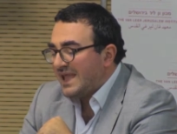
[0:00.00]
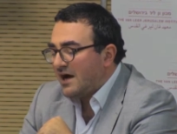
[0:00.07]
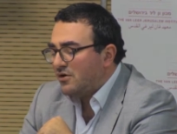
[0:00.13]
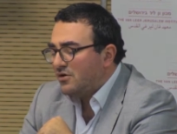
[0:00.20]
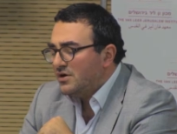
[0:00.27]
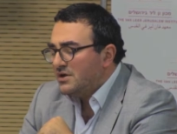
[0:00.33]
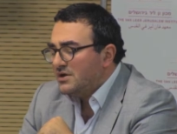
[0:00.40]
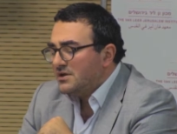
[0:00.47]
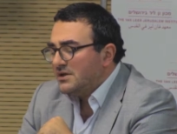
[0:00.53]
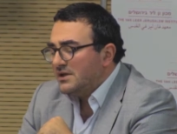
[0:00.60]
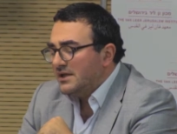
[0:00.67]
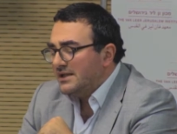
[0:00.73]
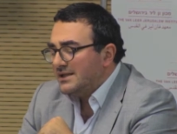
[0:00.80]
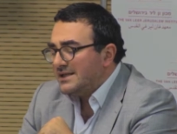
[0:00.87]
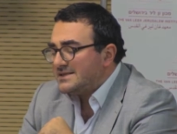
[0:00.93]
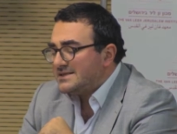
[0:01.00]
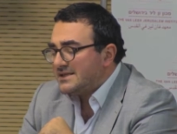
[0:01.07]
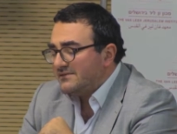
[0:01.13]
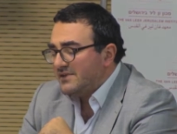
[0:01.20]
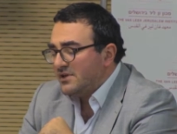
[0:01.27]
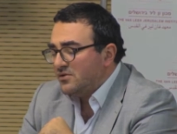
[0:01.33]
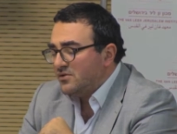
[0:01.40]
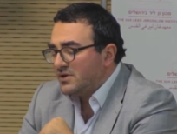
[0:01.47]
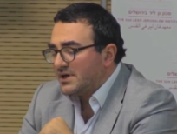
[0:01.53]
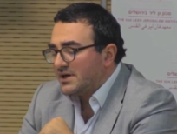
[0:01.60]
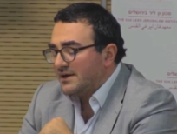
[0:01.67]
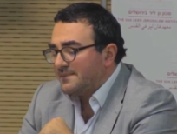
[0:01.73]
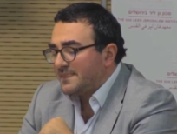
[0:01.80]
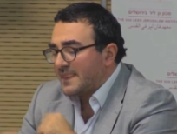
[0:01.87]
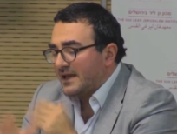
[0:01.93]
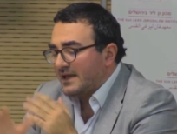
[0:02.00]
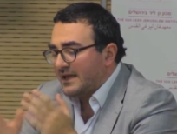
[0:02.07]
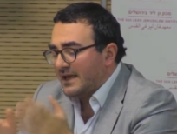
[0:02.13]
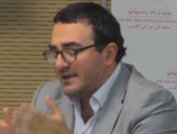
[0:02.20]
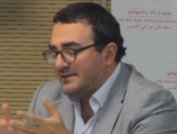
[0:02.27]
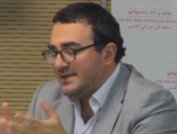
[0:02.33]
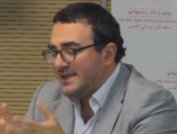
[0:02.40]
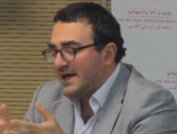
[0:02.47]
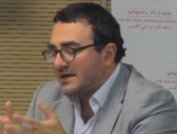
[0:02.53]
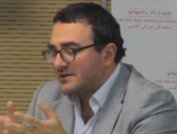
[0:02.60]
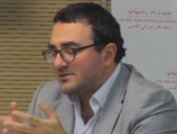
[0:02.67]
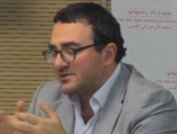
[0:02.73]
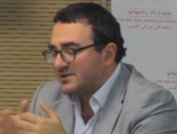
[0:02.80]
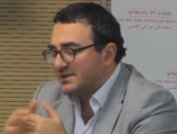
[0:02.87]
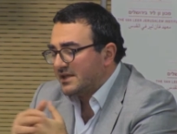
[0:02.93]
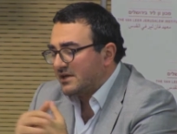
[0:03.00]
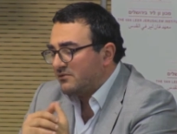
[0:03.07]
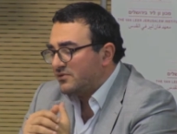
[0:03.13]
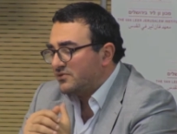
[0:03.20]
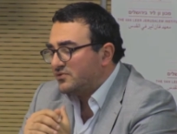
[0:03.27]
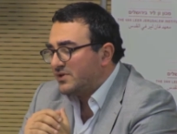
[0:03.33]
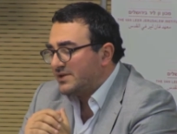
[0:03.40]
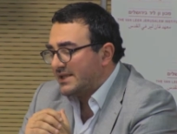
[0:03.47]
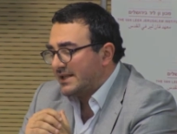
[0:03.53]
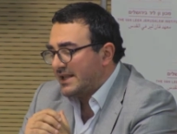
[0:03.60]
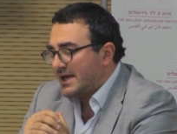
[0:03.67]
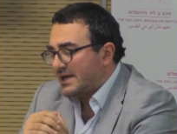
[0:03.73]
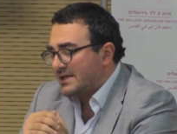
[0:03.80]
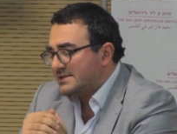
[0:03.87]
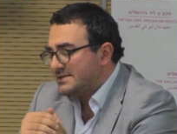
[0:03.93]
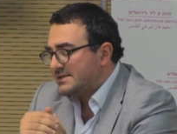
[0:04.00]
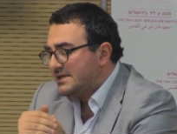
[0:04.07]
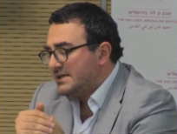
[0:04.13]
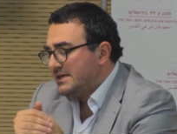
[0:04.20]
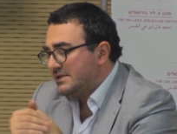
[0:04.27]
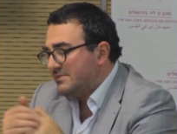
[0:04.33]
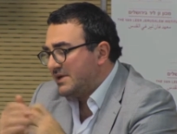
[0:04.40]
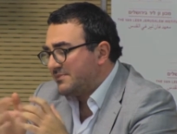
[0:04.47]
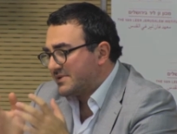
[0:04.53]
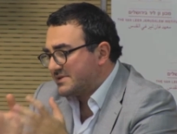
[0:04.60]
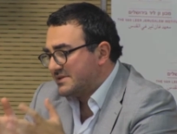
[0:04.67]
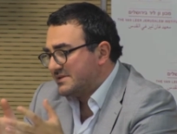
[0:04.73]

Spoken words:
Now, let's have a look at the actor that I want to analyze in my